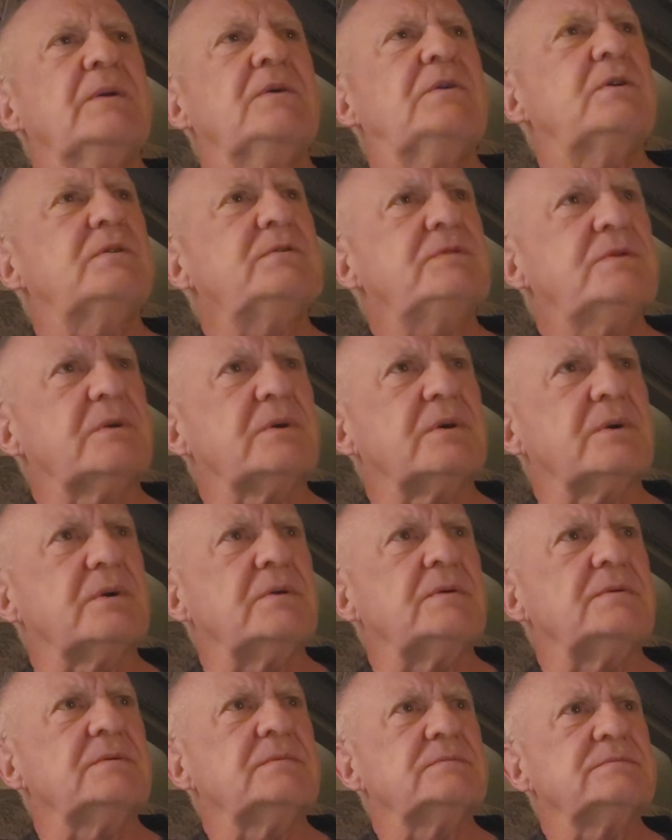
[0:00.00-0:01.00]
Good
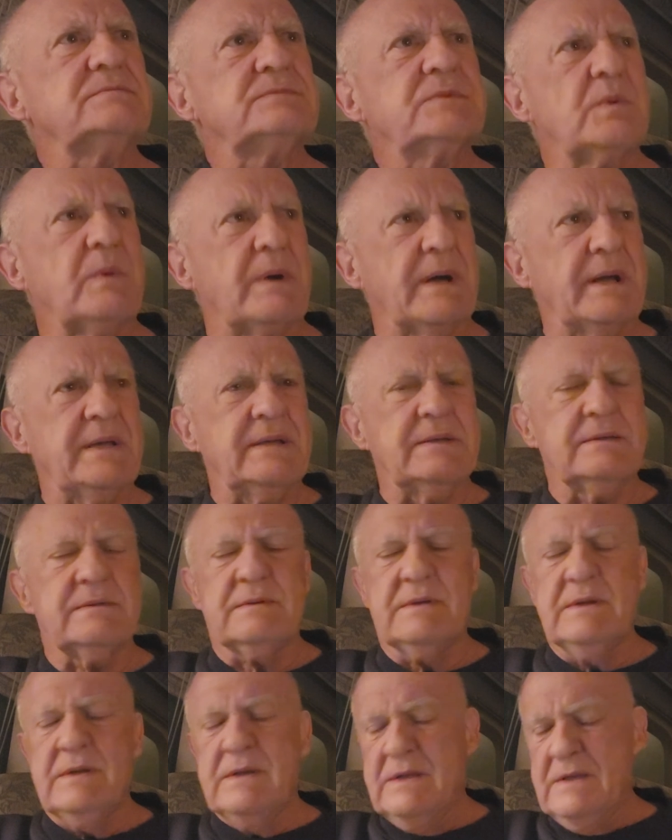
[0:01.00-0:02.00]
girl. Quiet.
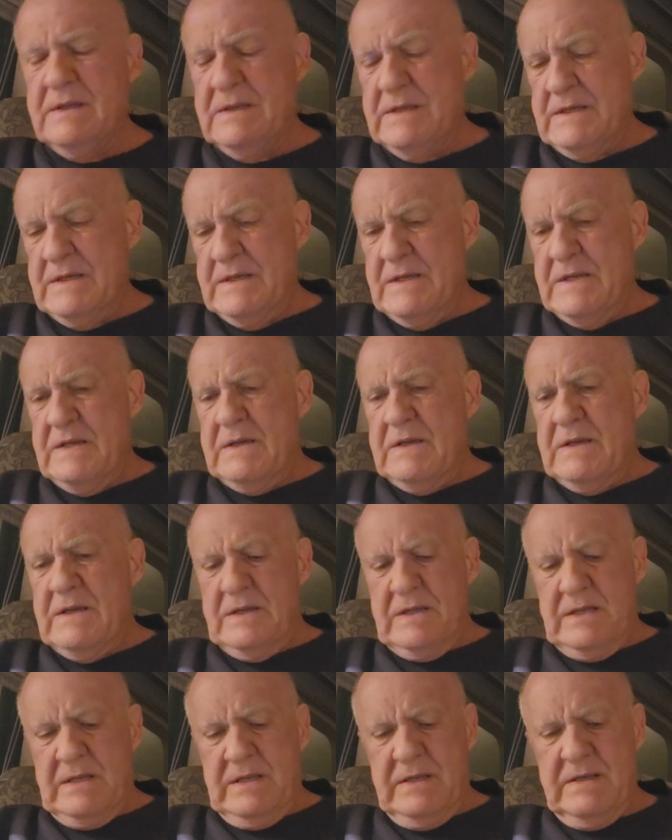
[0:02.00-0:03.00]

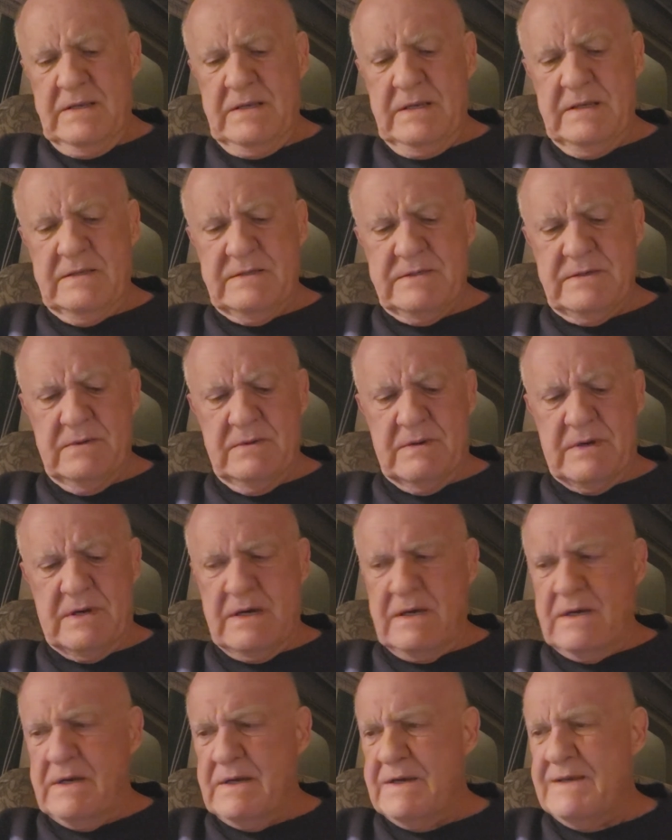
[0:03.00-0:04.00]
You need
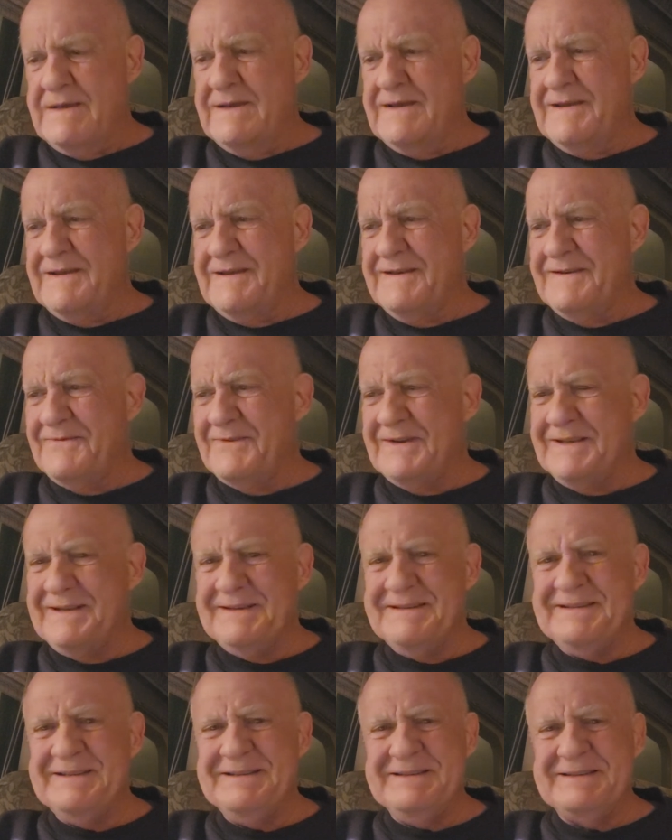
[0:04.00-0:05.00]
to, what do
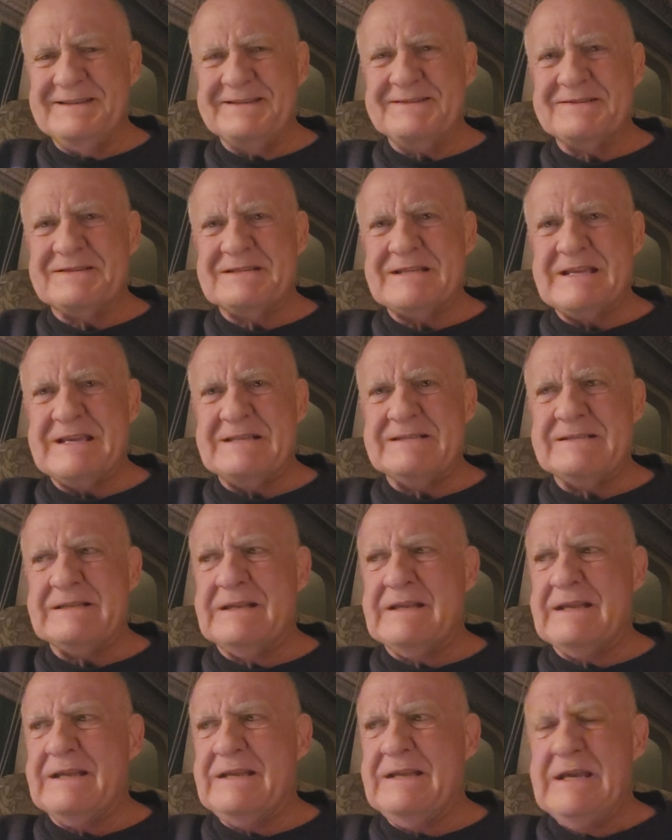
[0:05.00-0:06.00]
you need to understand
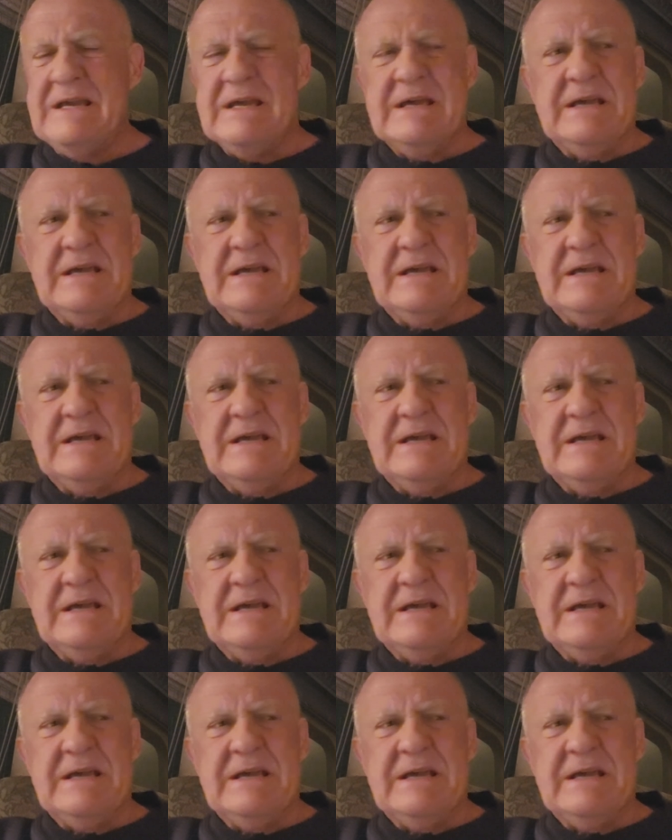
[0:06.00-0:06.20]
today?